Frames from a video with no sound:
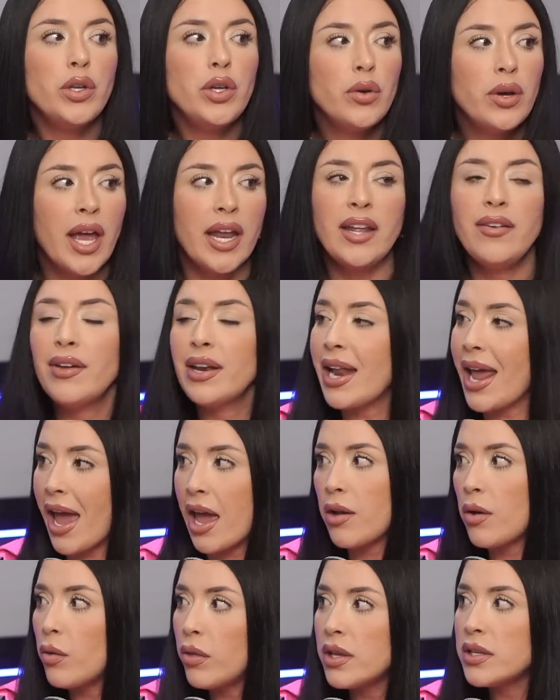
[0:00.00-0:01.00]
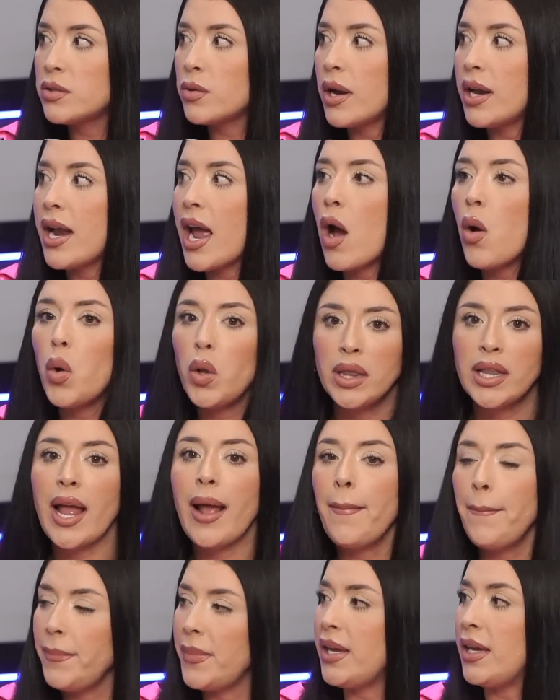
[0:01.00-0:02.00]
you can't even handle this right now.
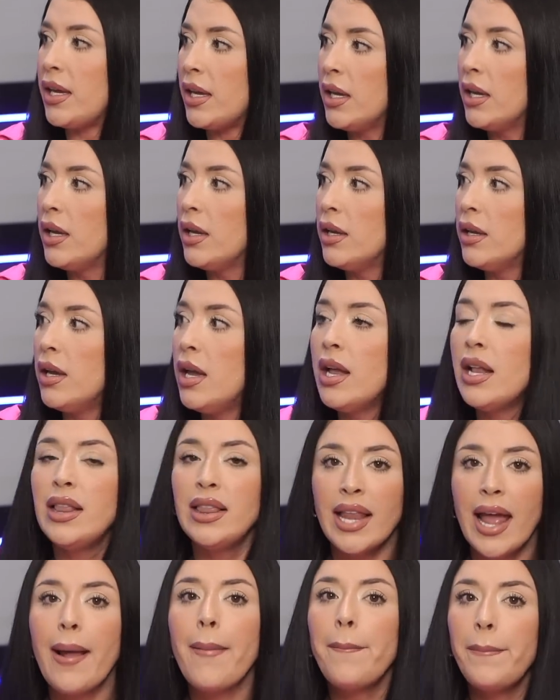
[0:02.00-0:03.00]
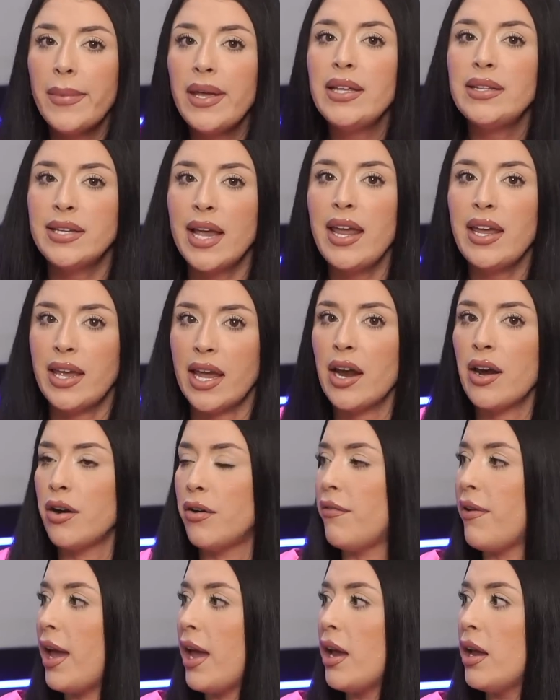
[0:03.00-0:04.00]
Let me. Yeah. Let me take care
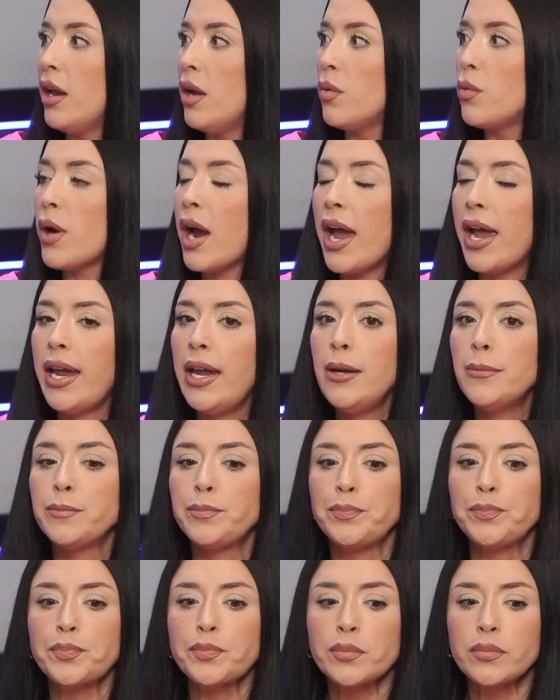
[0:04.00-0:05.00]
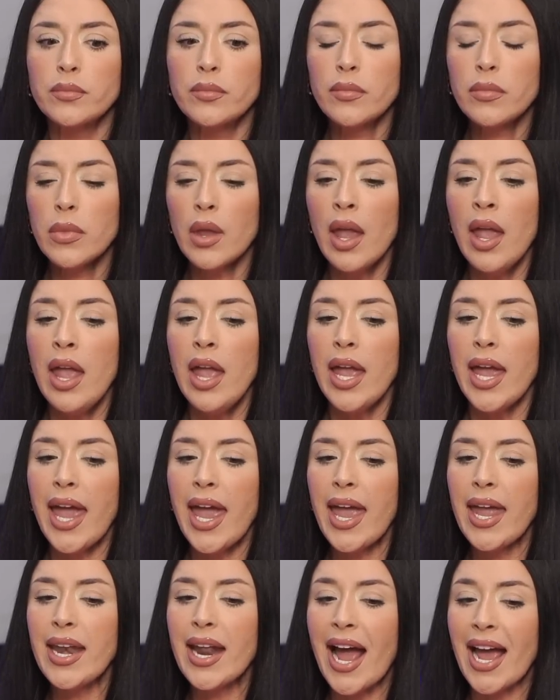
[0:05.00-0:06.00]
of it. Right
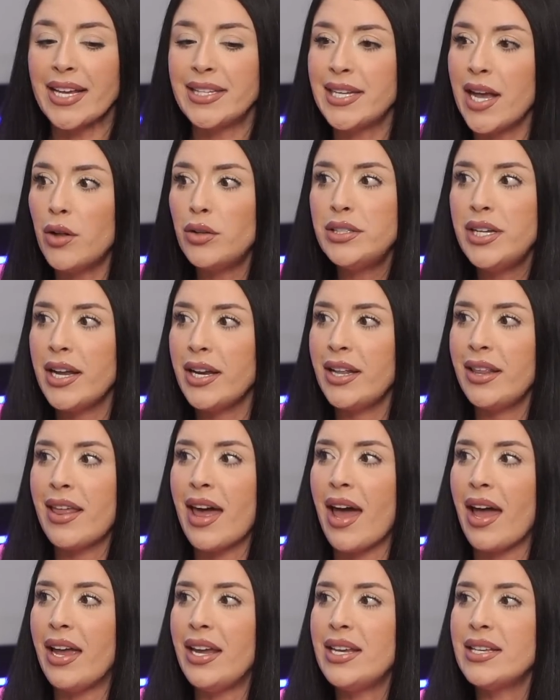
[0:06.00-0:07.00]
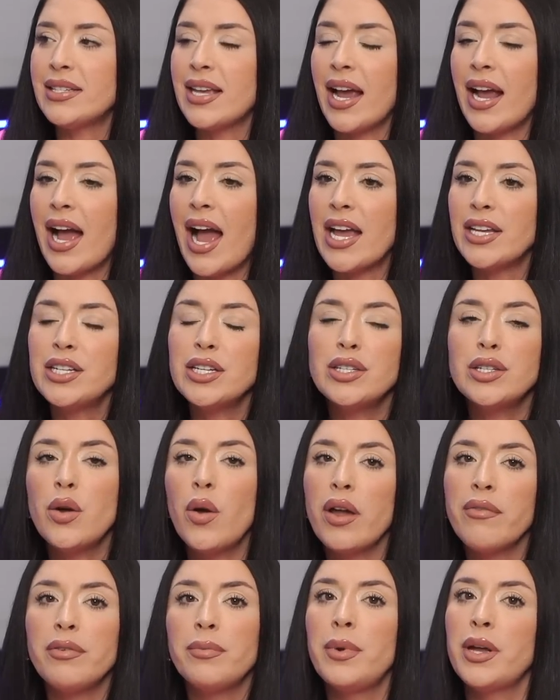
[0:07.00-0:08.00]
and I tell Danny that, and he's like, I just
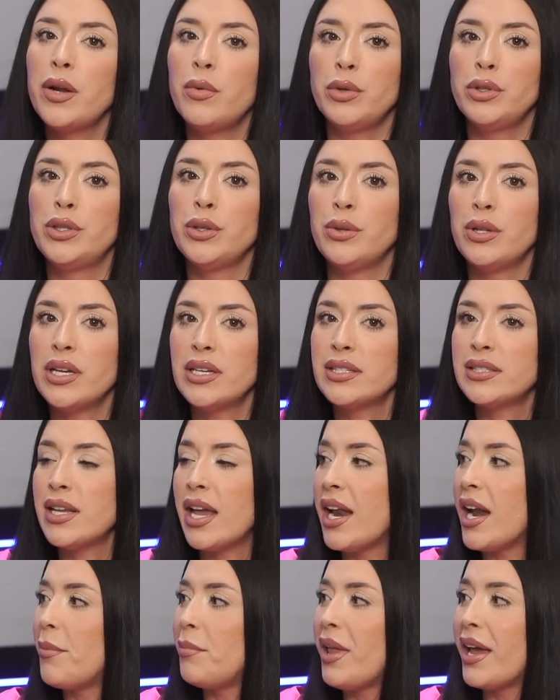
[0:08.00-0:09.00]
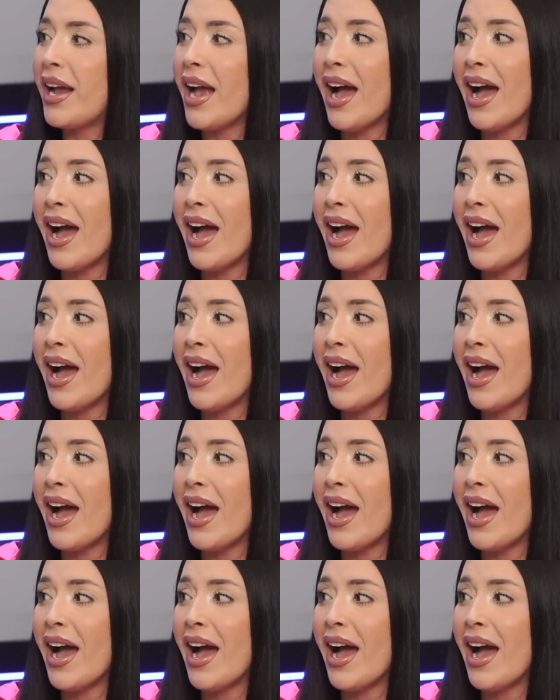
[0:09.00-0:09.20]
know everybody would do this. And I'm like,